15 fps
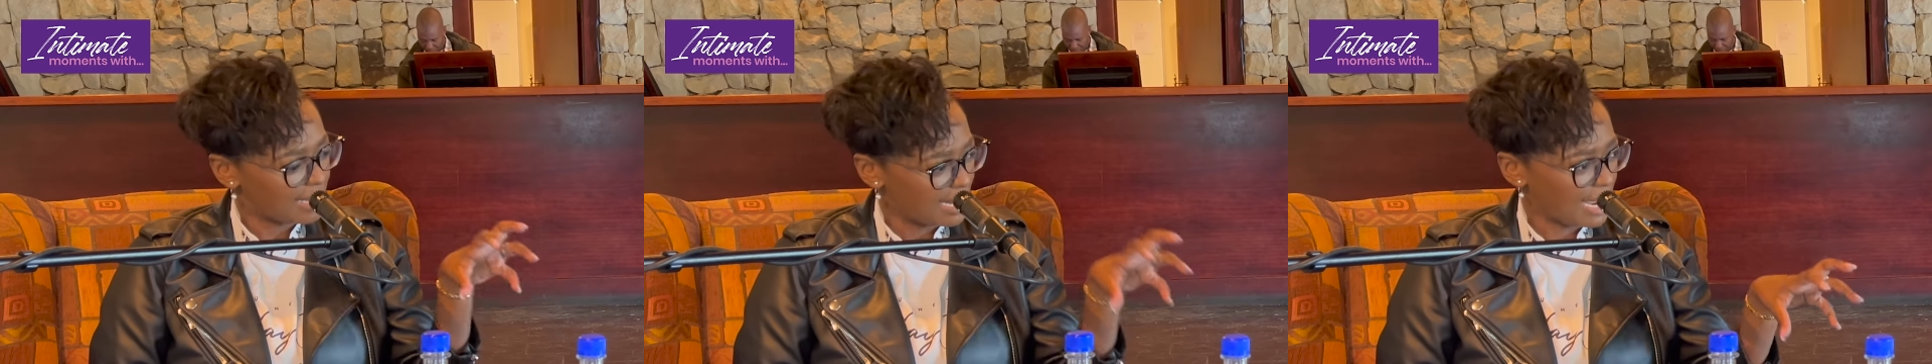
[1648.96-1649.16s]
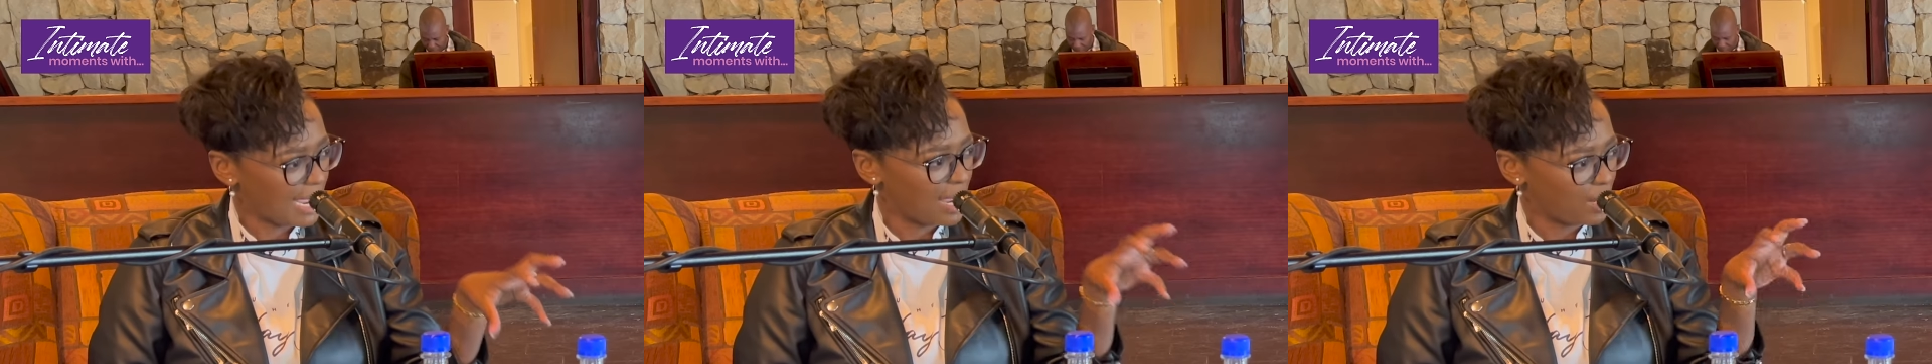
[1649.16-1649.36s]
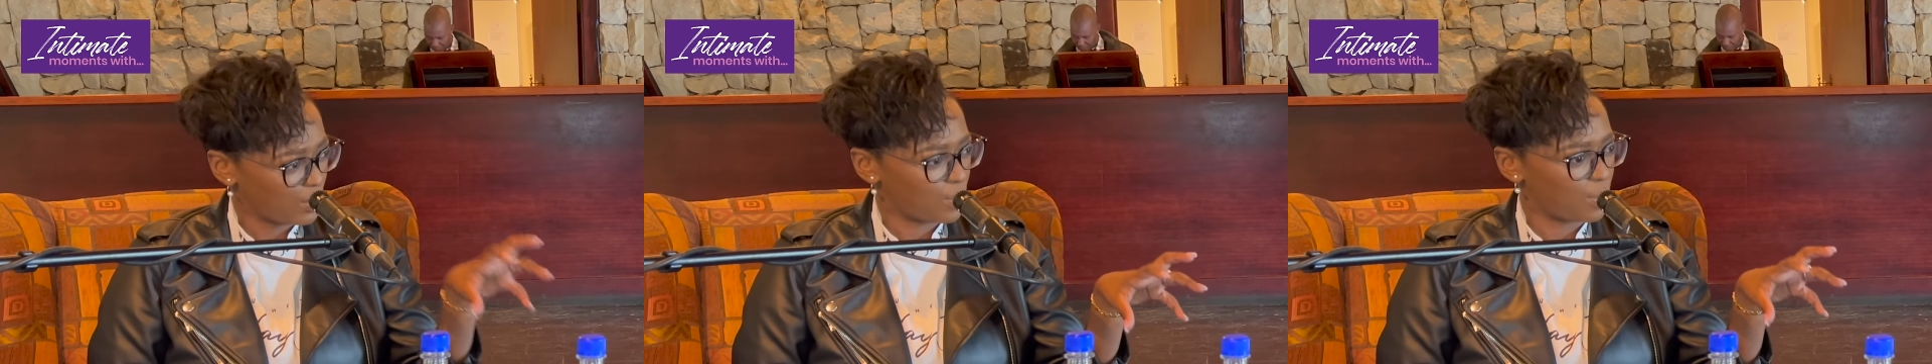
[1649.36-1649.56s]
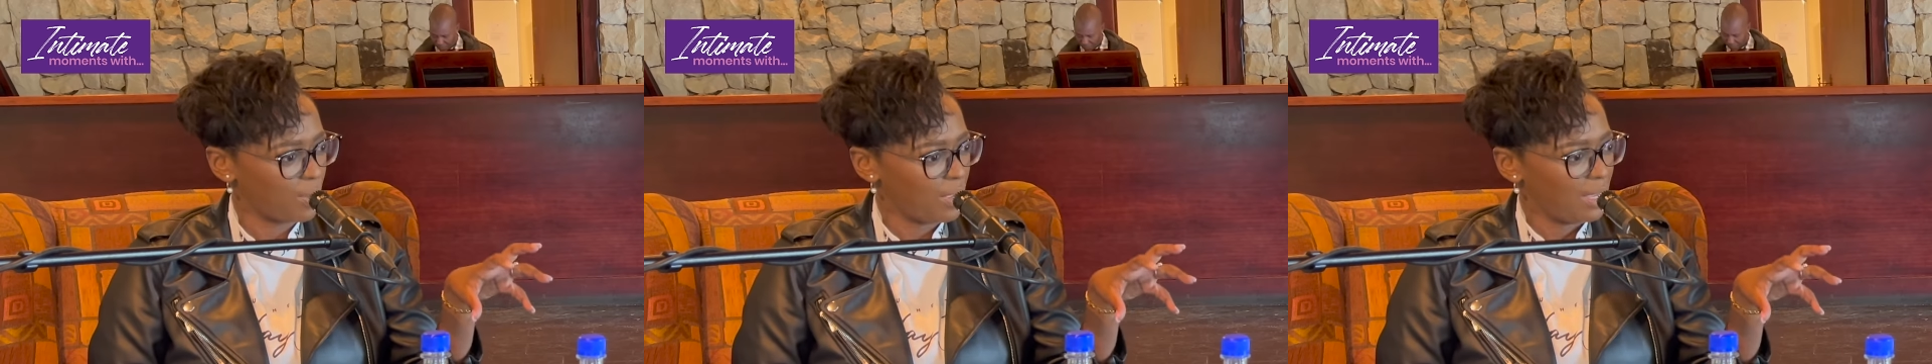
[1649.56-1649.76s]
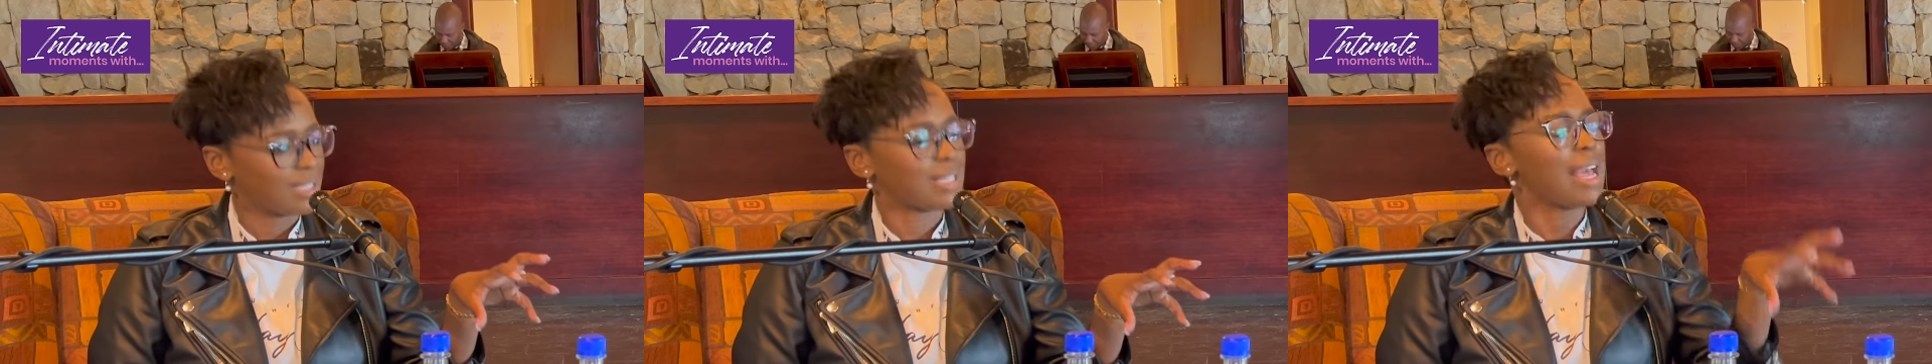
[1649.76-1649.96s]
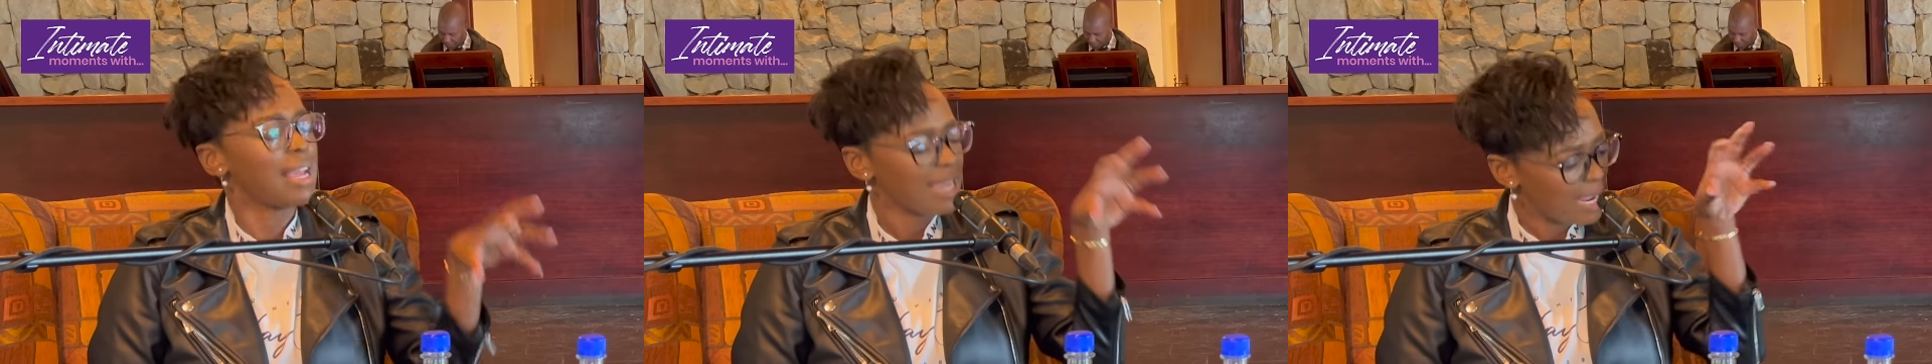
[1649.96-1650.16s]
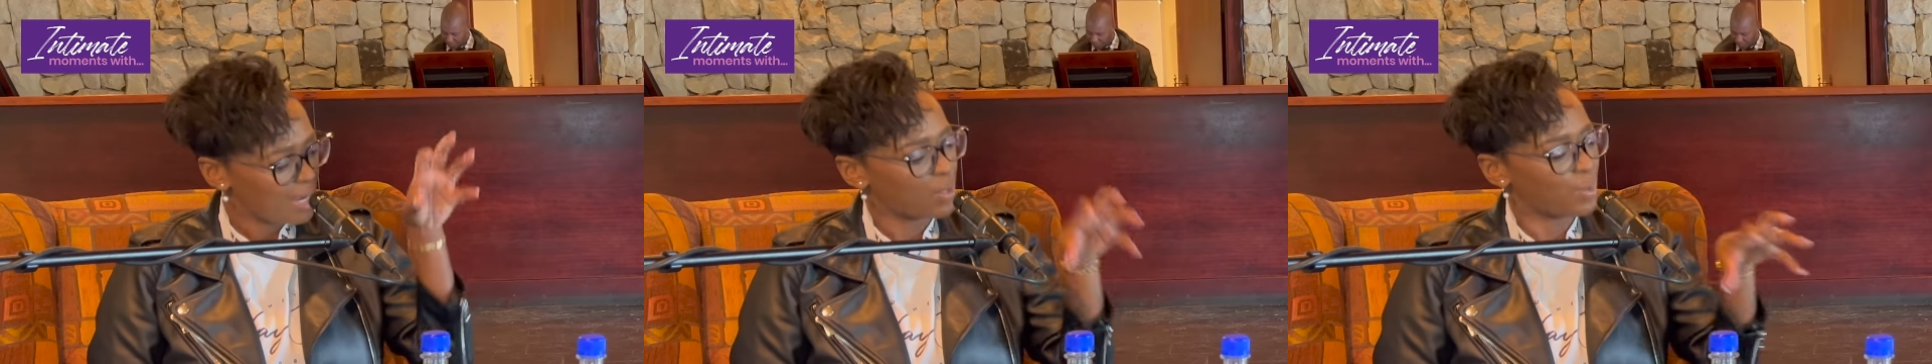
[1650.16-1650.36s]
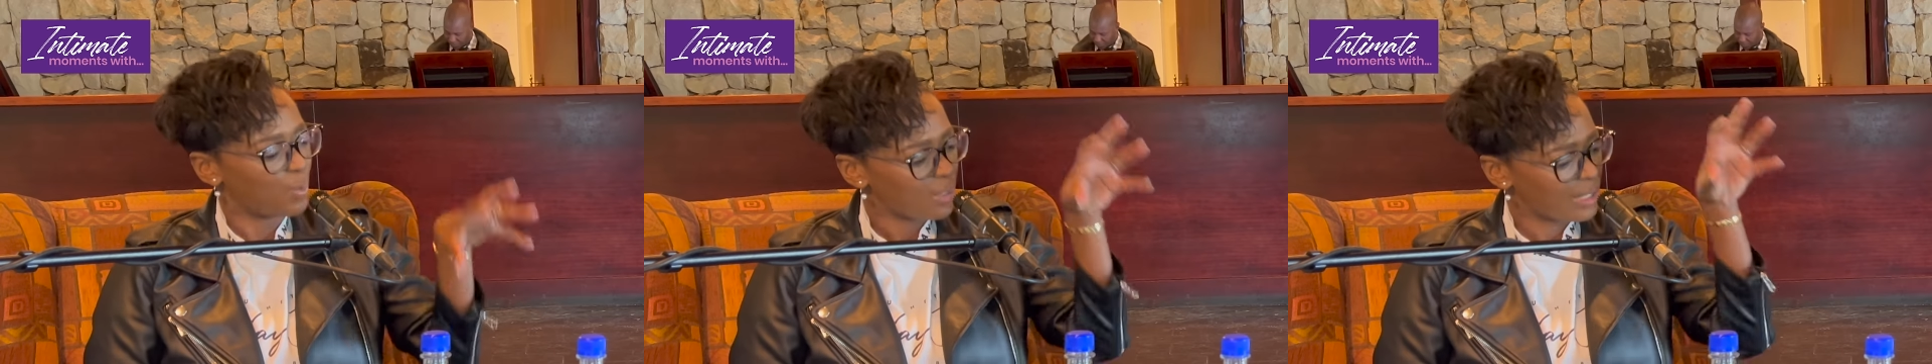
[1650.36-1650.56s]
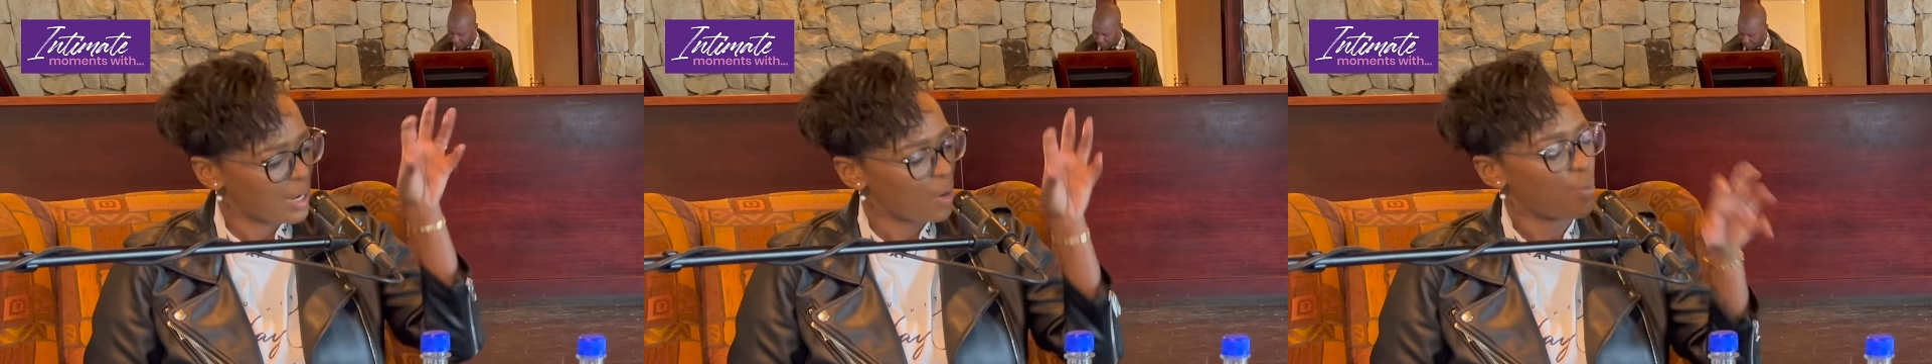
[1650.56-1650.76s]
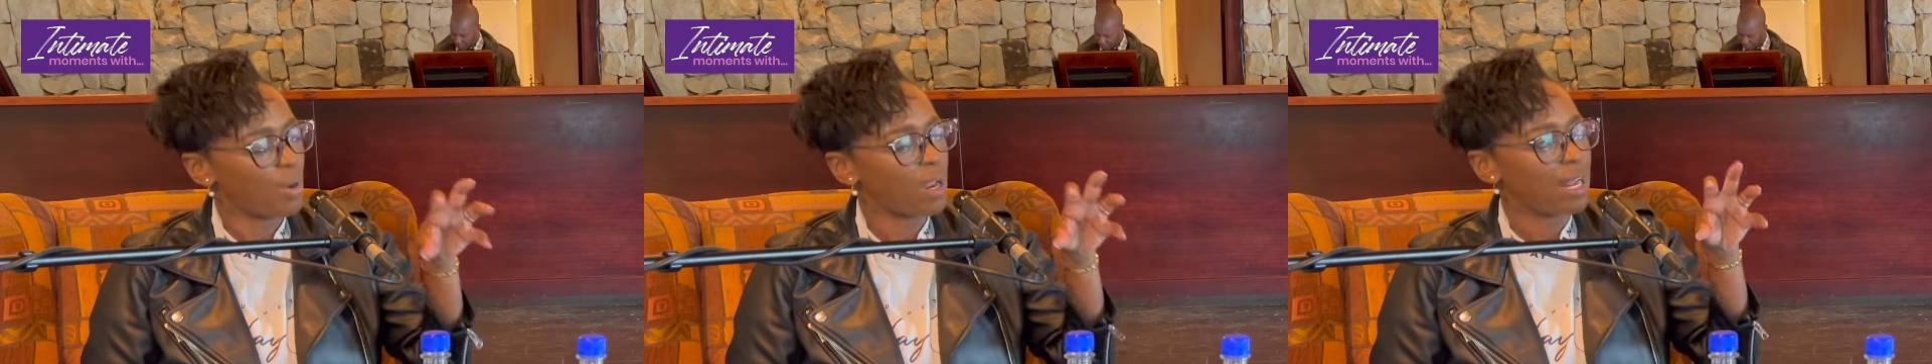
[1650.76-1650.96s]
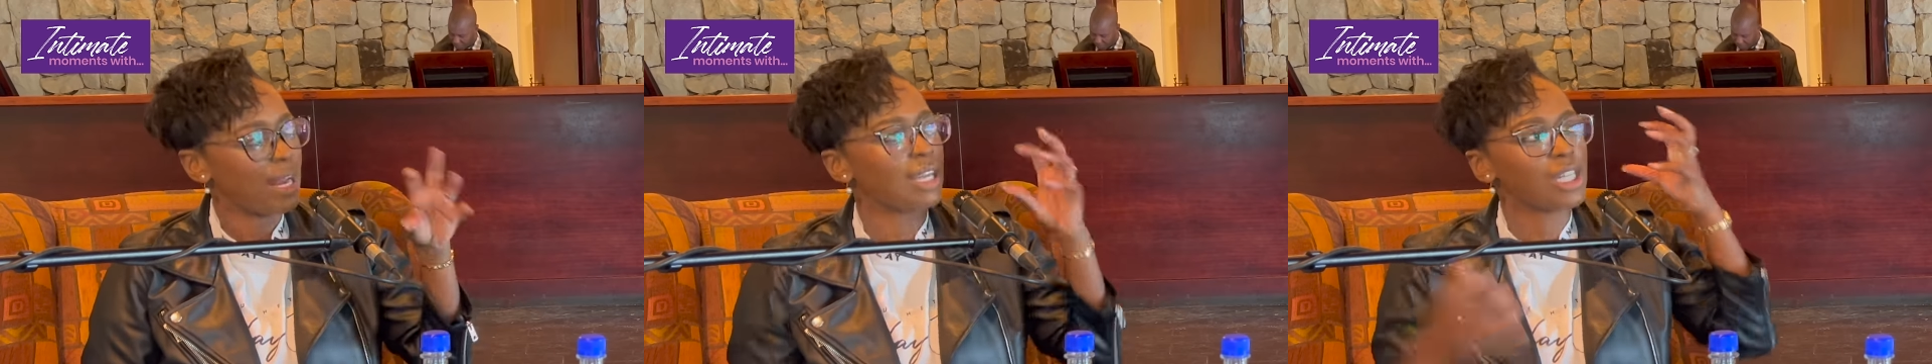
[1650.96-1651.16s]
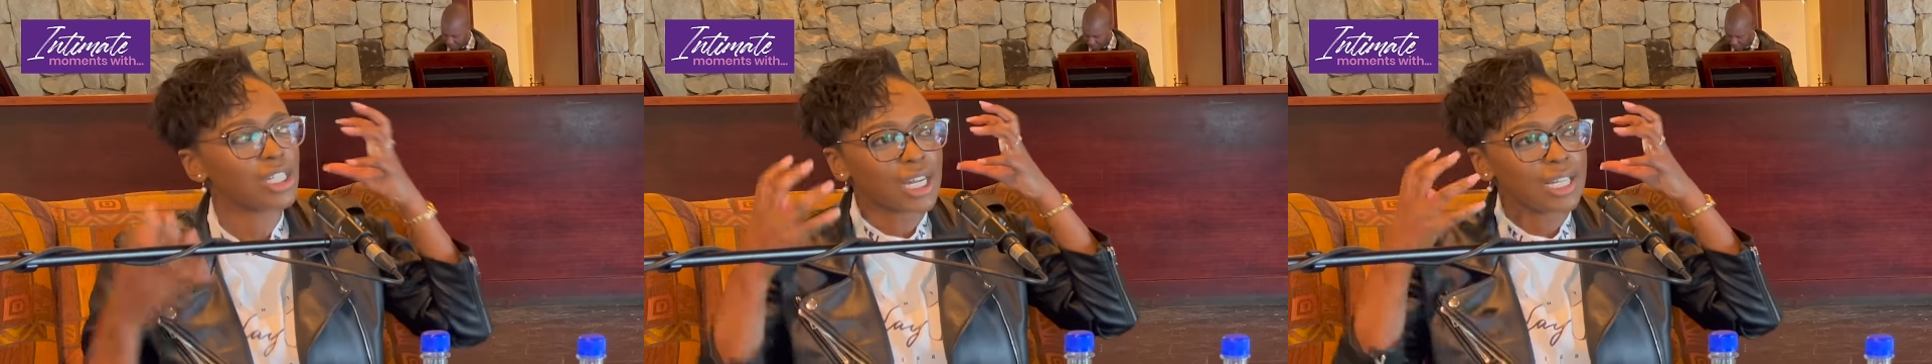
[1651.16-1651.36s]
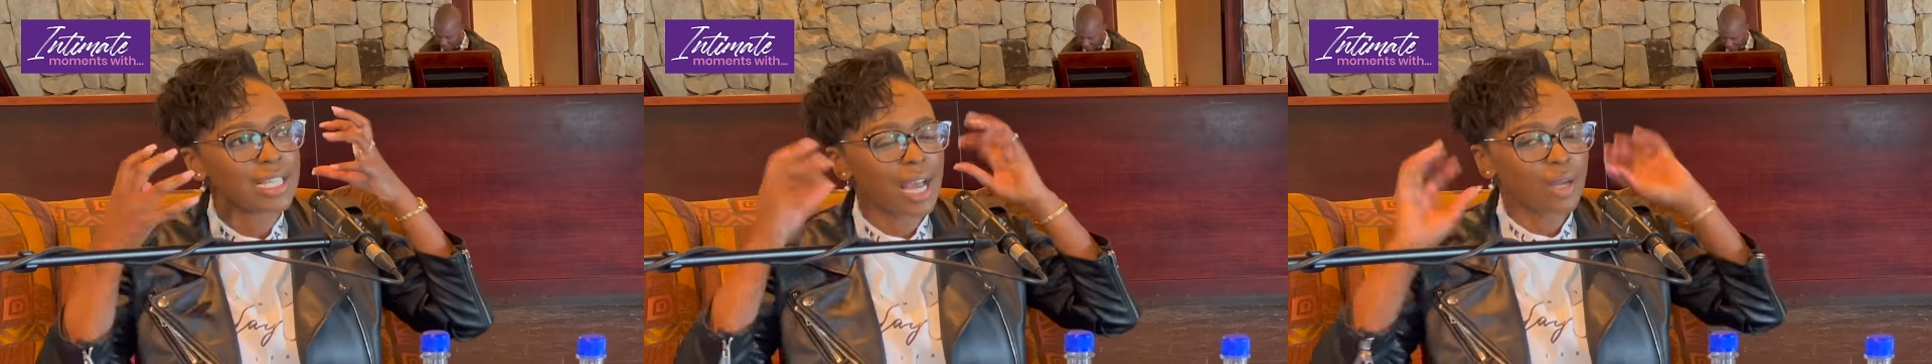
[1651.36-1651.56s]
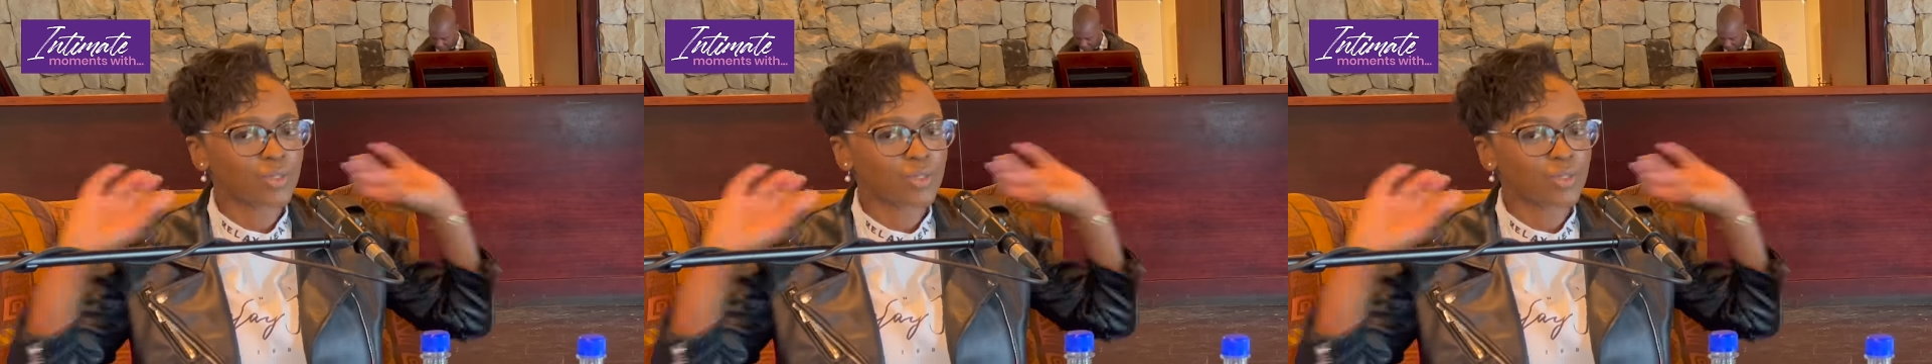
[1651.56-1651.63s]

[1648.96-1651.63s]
leso sangiyenza ukuthi ngibuyele ngishathe